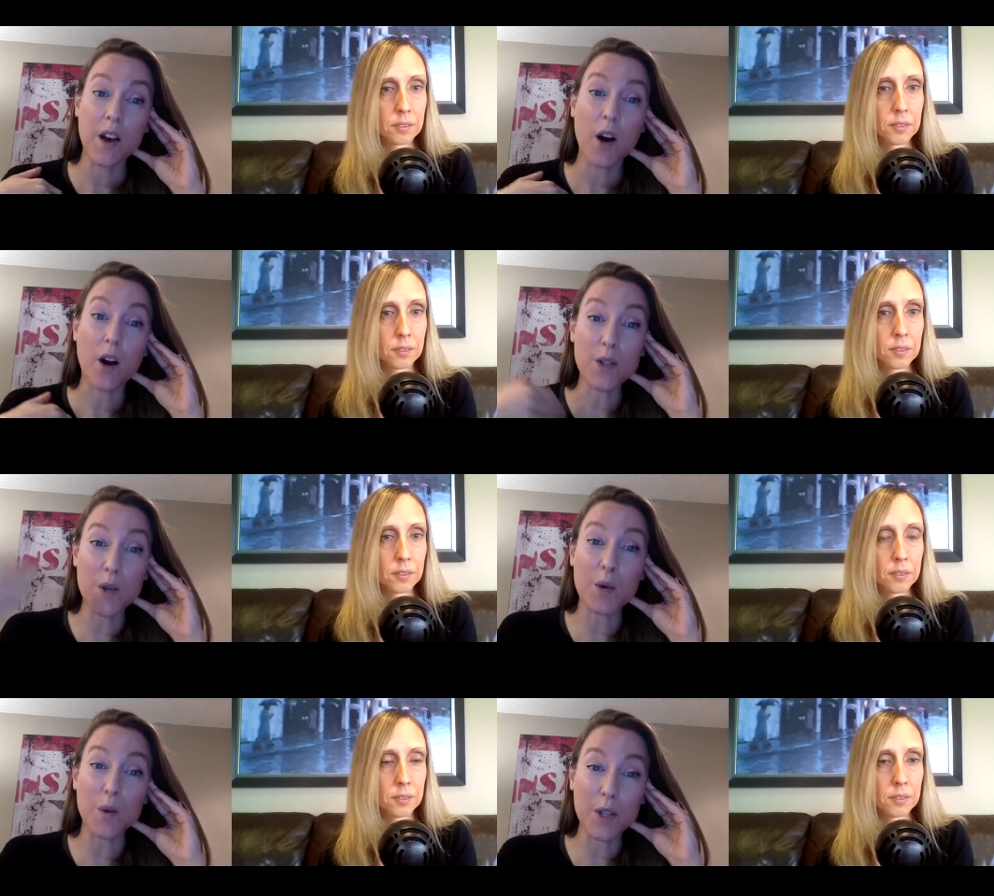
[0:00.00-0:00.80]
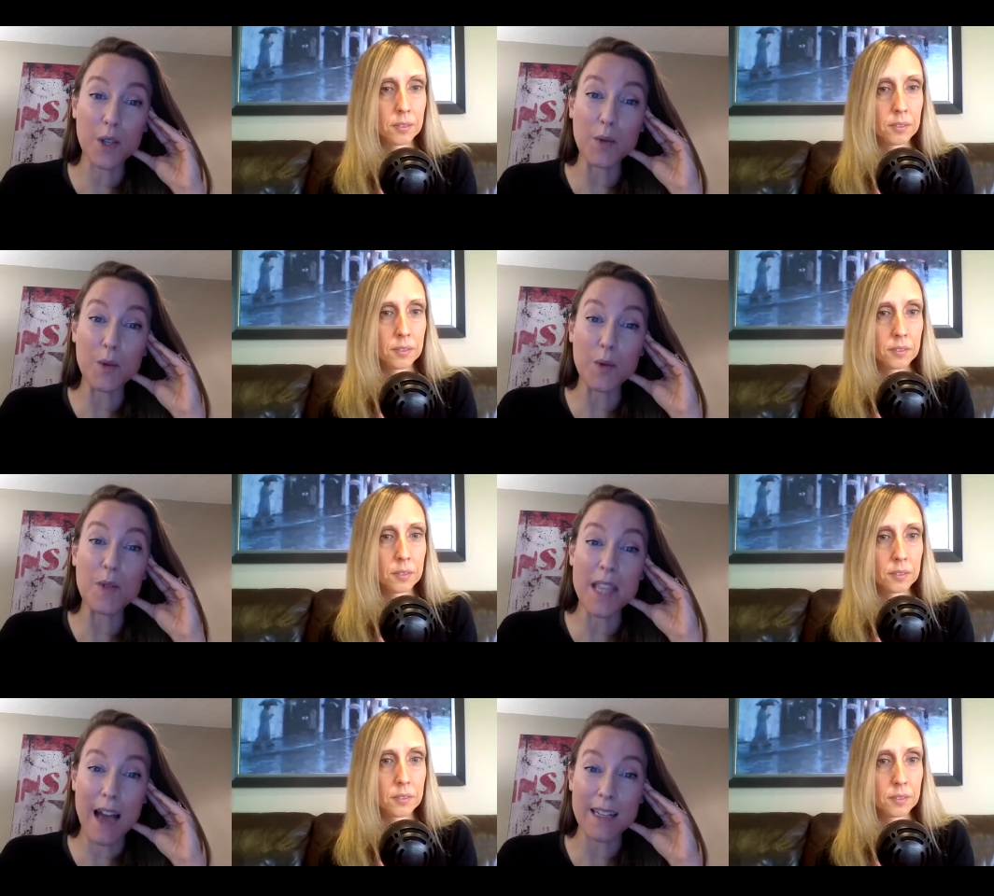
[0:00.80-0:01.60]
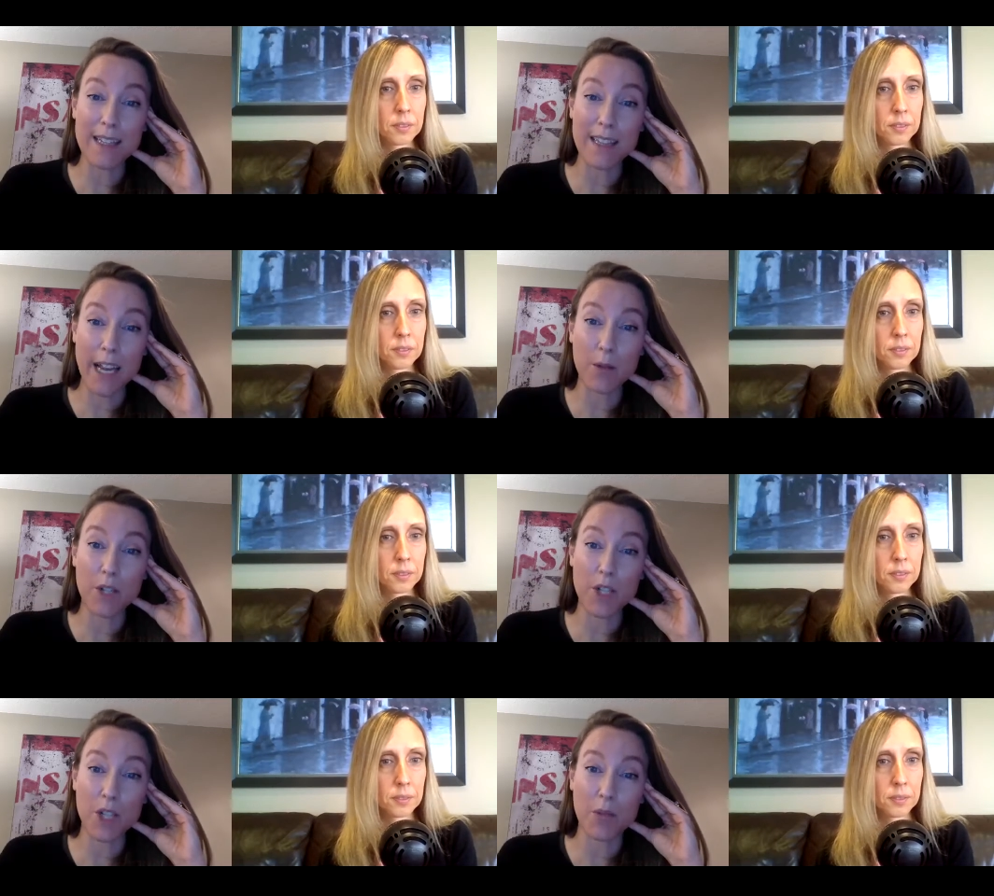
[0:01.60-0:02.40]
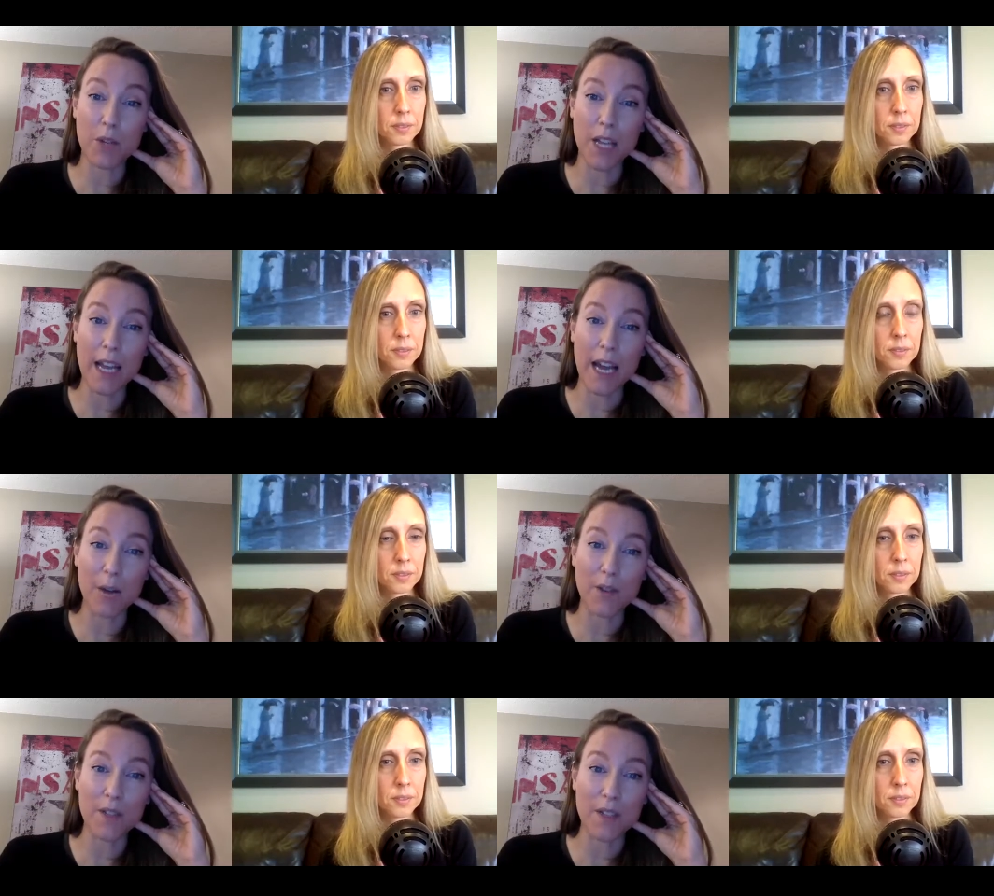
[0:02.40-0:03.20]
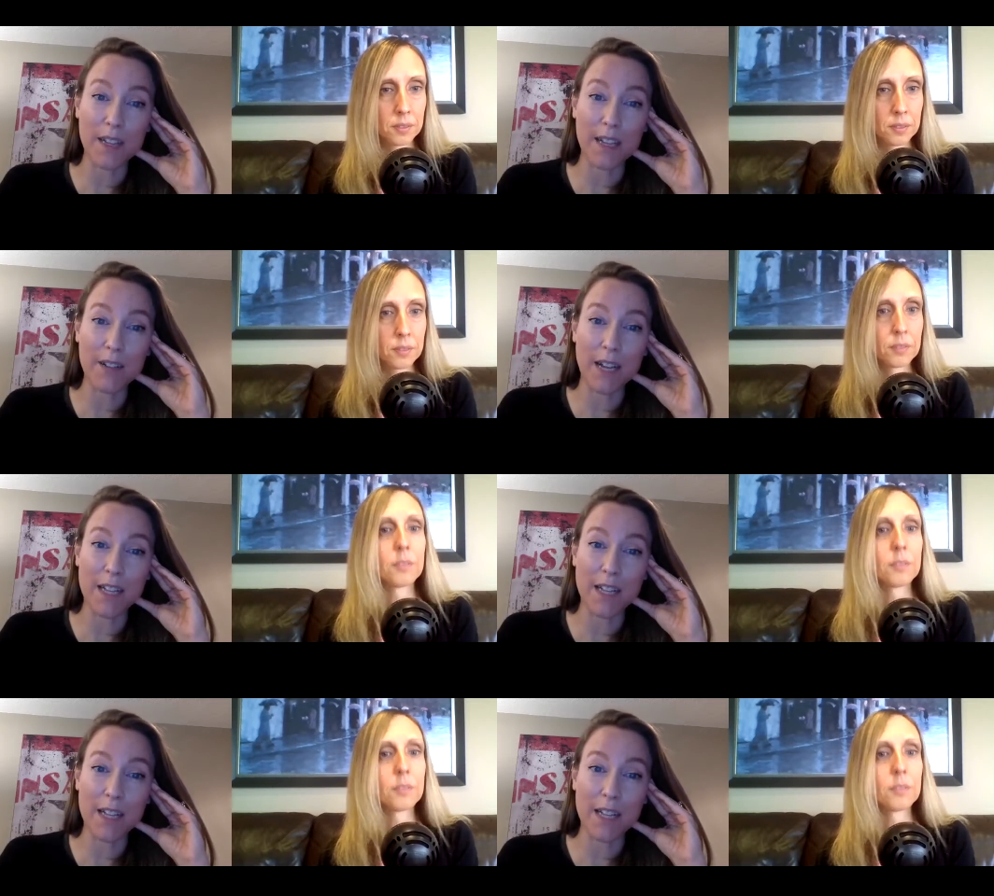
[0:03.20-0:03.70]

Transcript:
Speaker 1: also use that as a language to communicate how we're feeling, right?